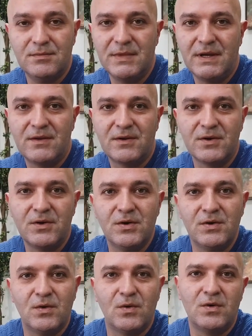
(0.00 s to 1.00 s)
either the
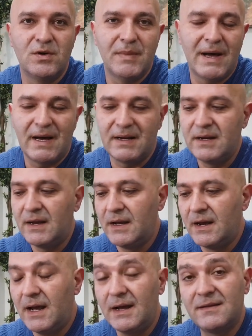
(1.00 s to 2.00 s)
good or the bad,
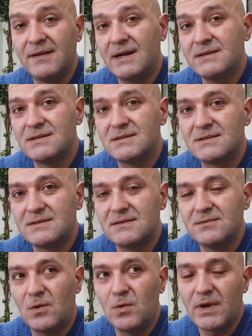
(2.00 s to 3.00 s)
and that's
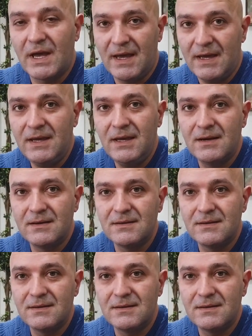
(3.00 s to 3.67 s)
okay.